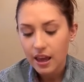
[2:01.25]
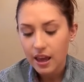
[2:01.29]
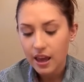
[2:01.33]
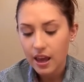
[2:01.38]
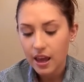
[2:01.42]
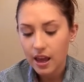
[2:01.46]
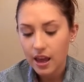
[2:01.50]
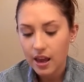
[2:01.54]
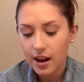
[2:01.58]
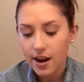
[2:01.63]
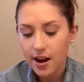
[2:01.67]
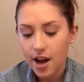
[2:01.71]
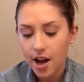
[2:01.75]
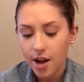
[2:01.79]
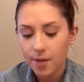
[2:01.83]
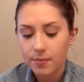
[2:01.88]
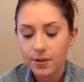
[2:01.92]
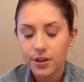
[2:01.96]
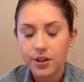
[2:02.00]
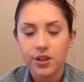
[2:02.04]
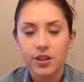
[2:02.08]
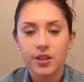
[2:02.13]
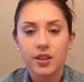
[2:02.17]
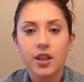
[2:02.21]
And
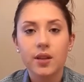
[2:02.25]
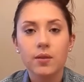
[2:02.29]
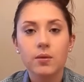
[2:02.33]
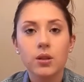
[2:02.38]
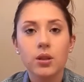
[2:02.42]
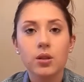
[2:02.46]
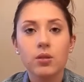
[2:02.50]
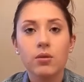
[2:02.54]
it just gives you